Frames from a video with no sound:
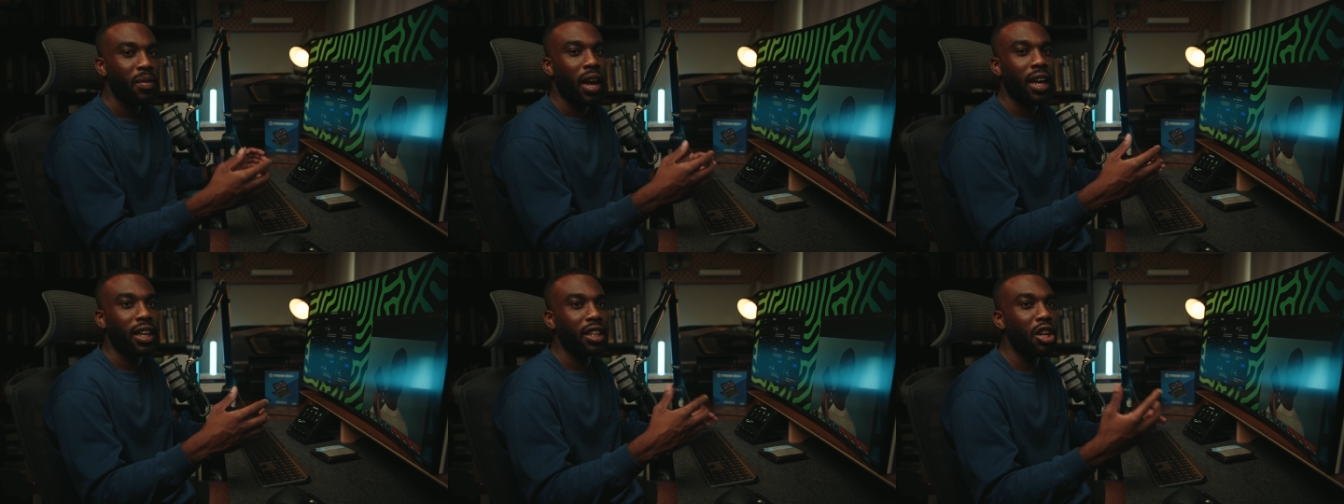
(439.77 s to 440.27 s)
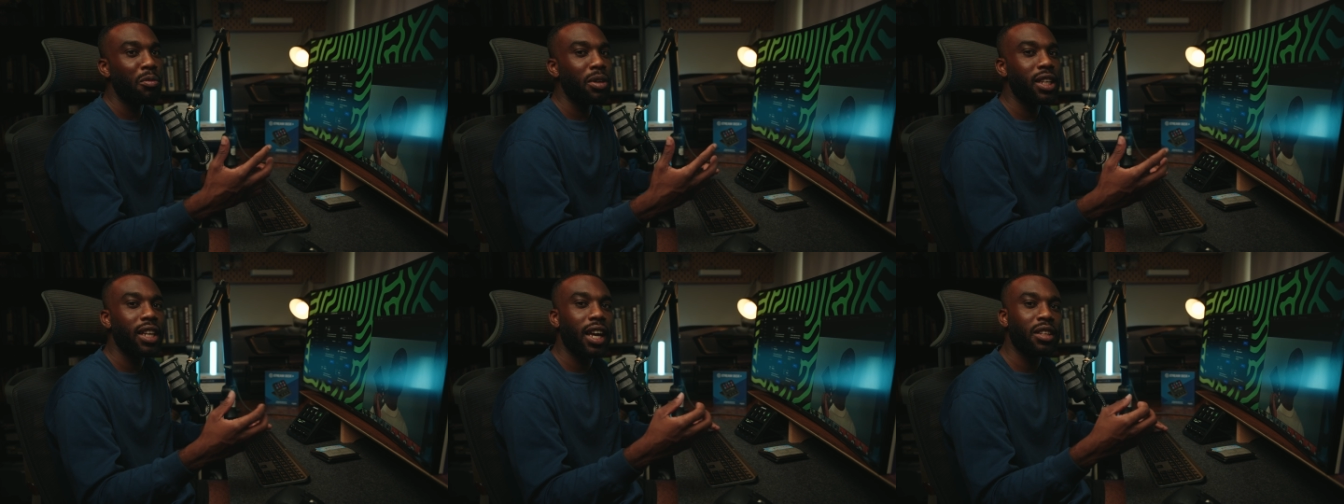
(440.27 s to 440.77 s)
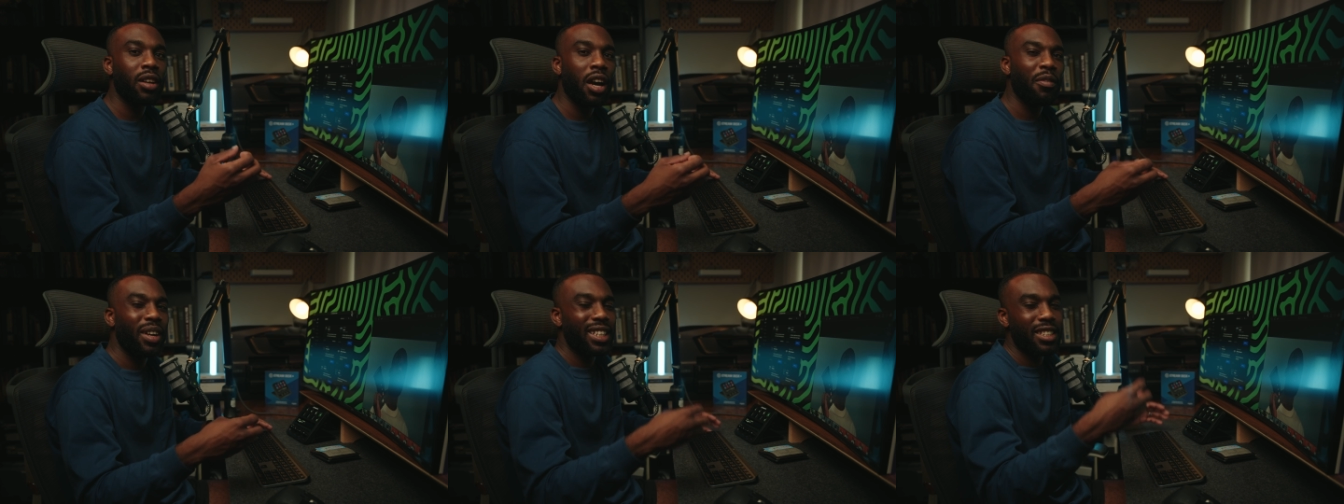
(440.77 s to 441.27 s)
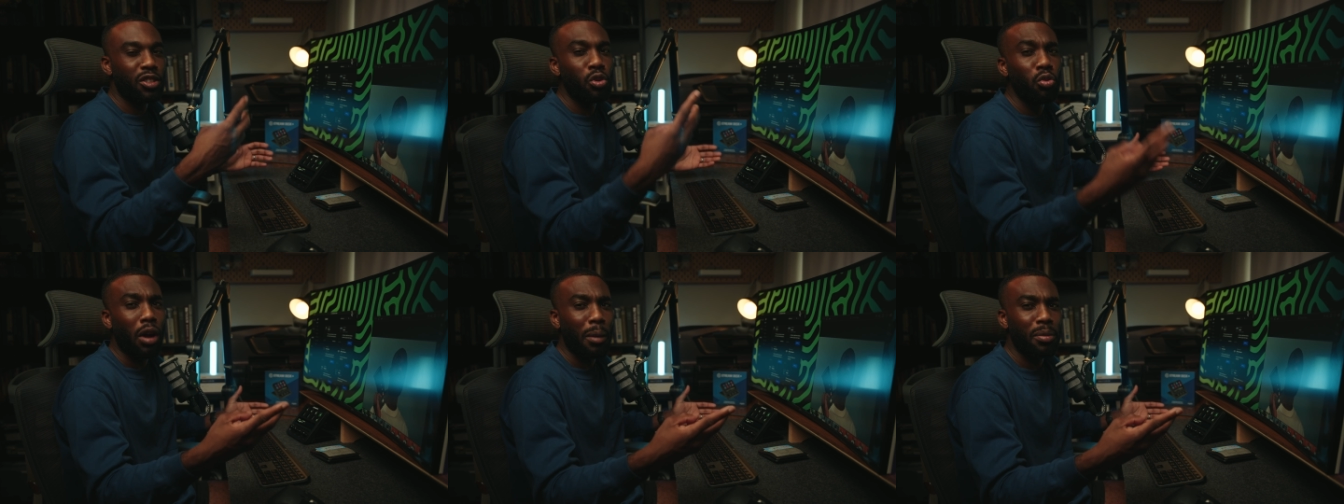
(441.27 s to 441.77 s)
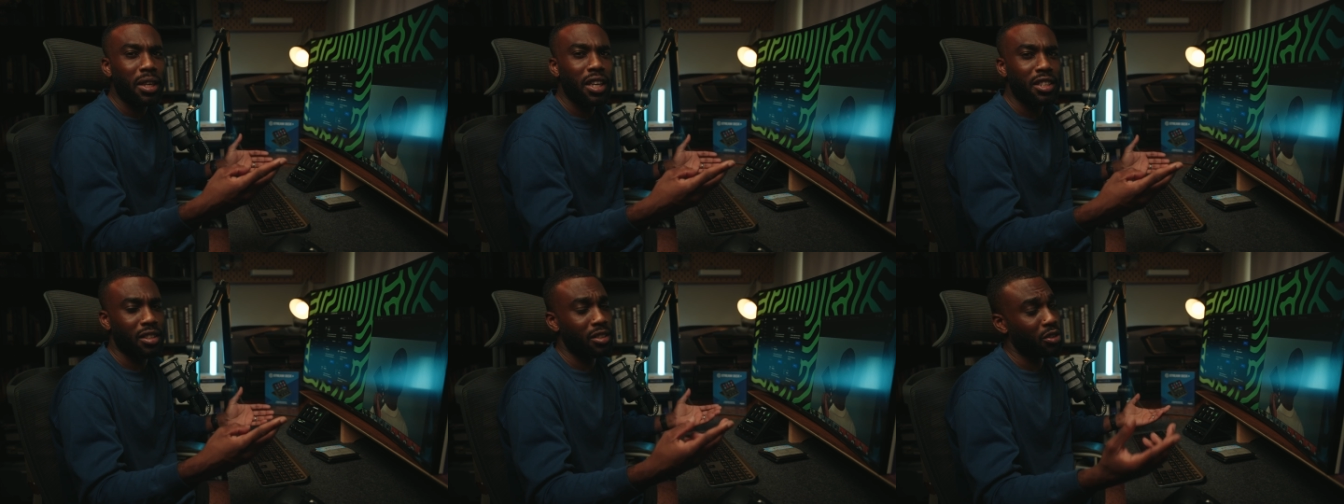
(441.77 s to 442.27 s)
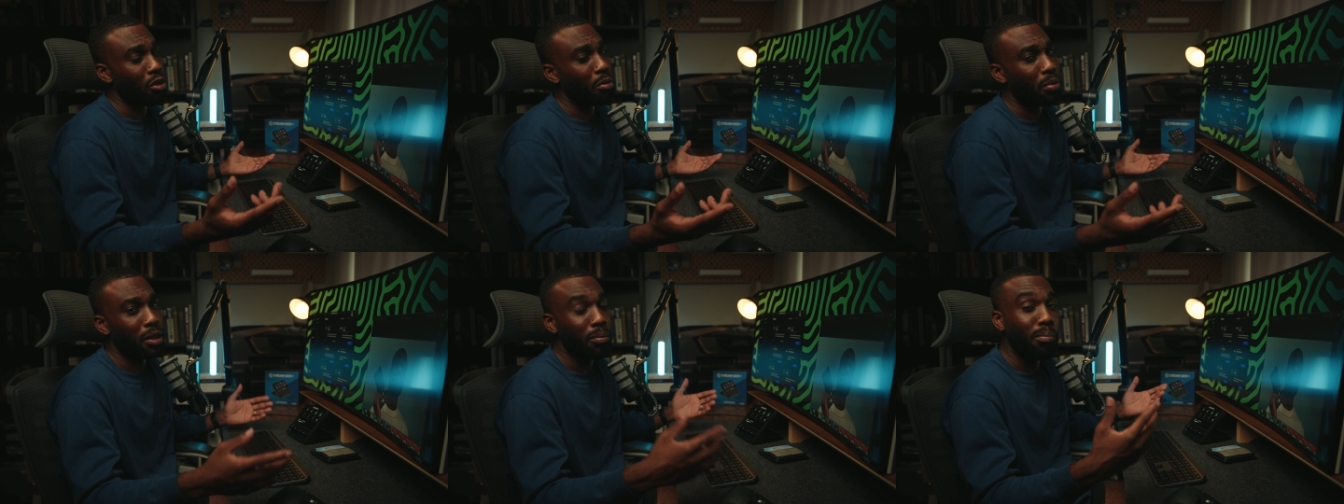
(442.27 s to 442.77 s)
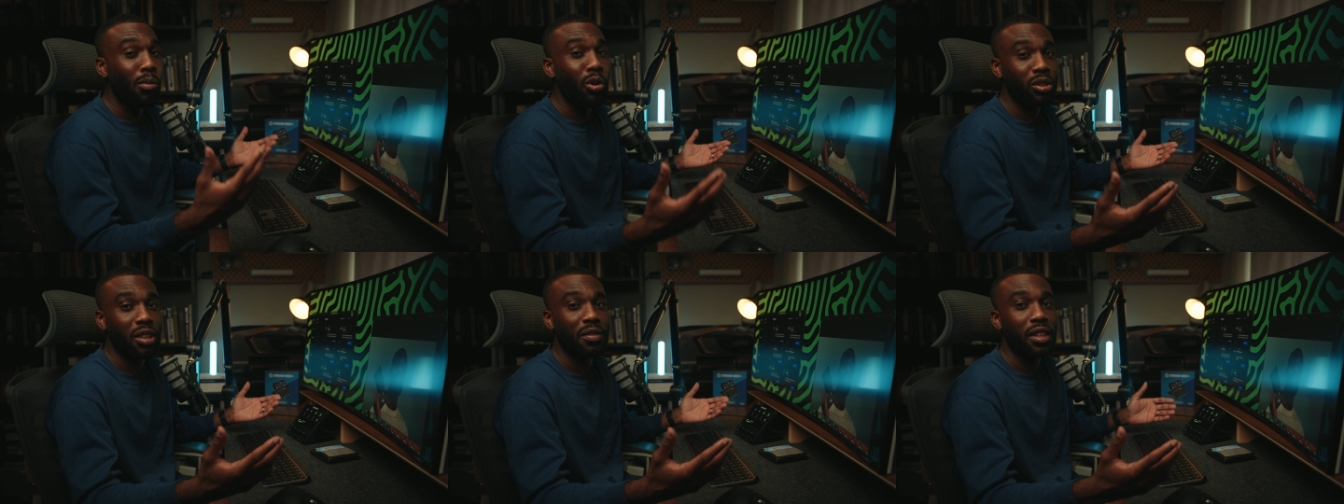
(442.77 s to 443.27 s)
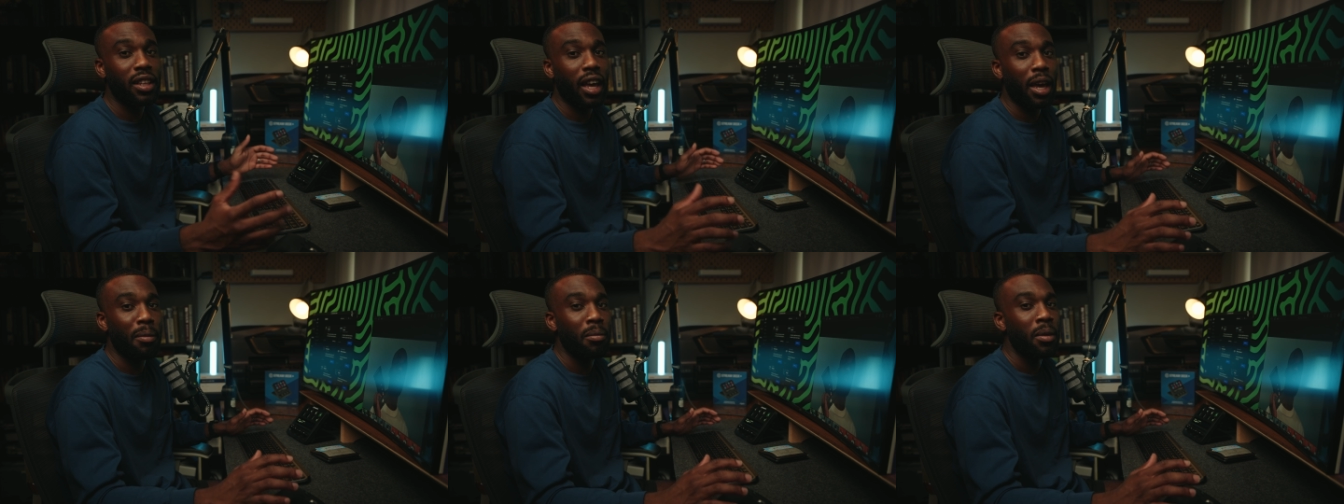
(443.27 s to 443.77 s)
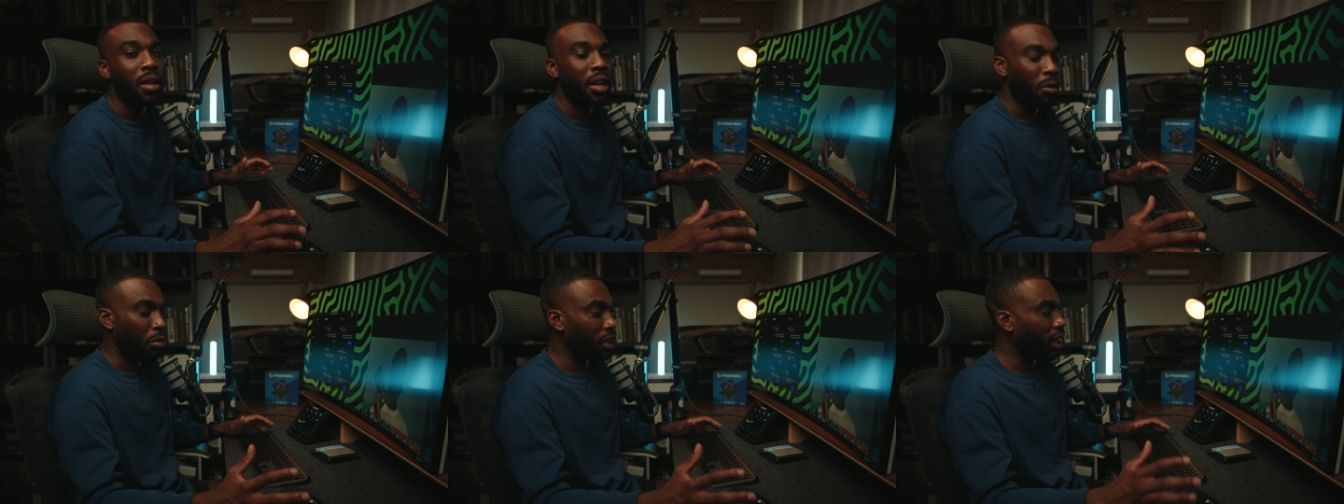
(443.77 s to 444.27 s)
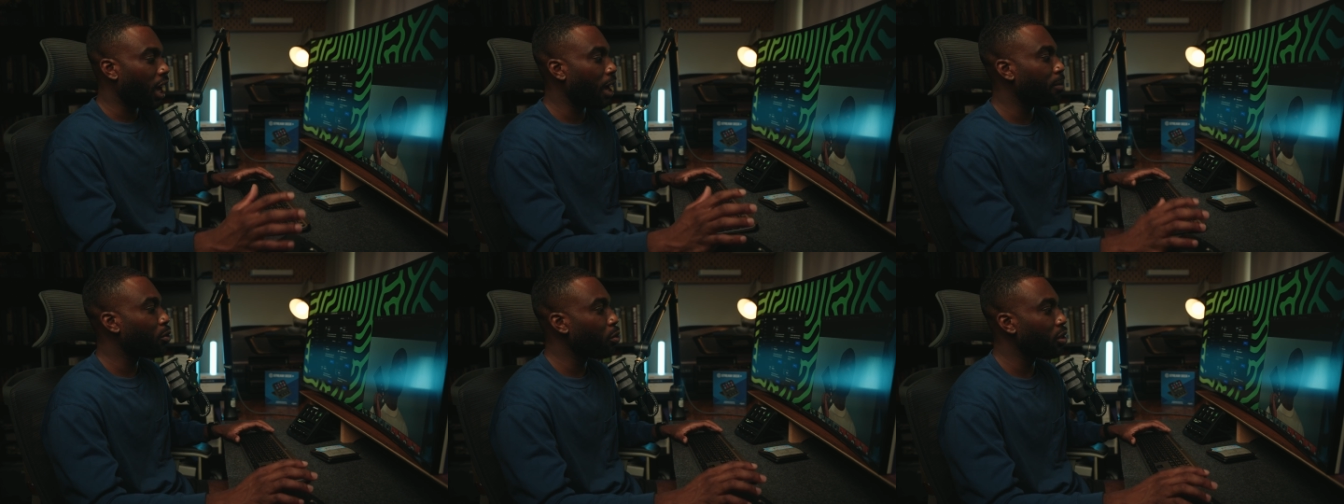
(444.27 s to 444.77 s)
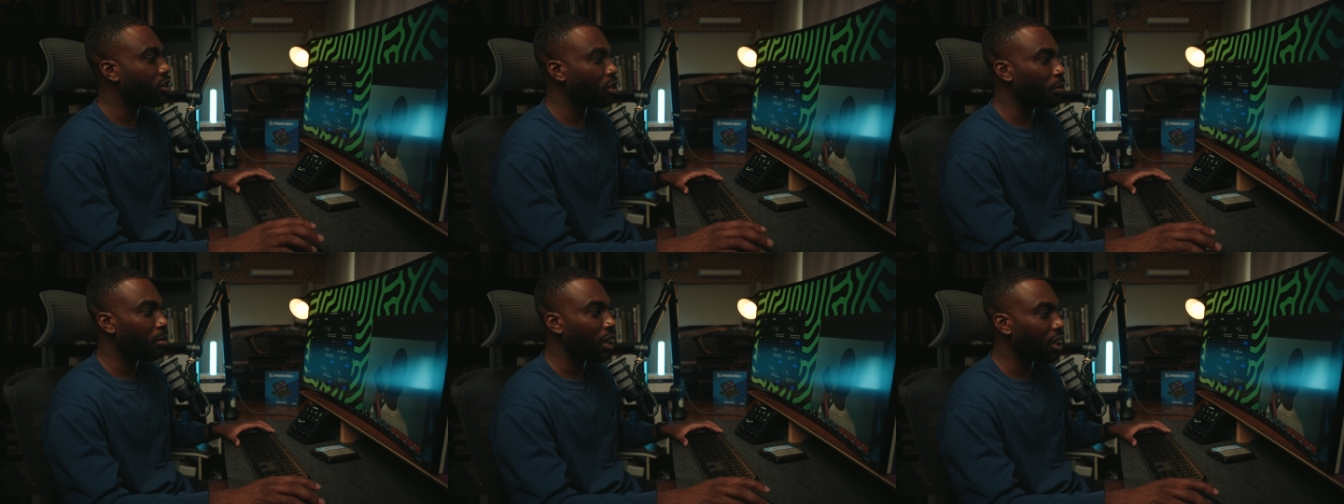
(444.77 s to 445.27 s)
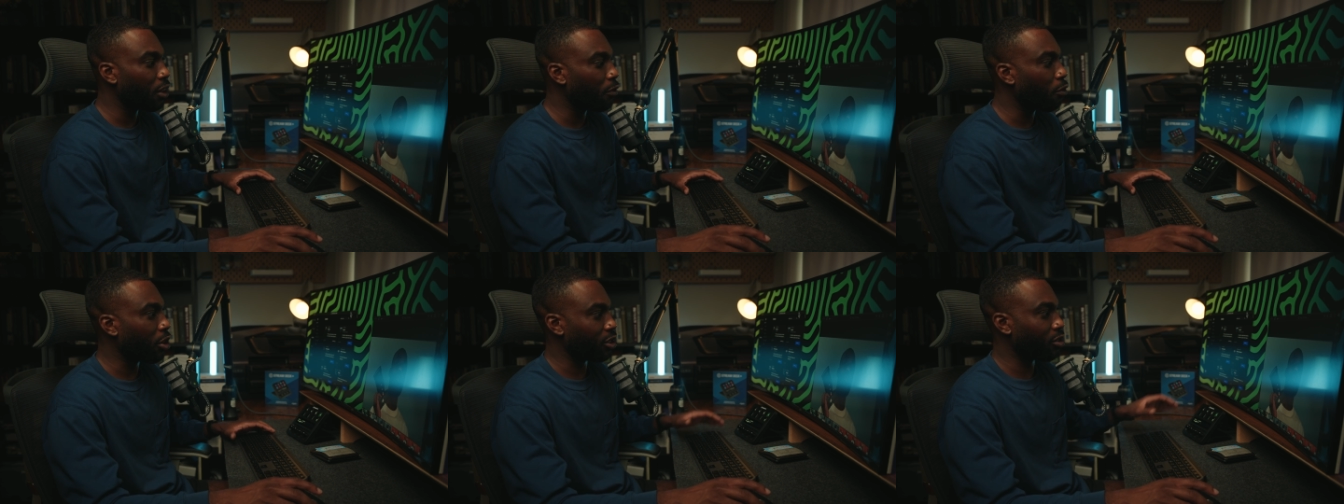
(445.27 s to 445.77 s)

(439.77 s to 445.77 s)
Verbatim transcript: and I normally like to have at least two applications open most of the time when I'm doing some kind of work.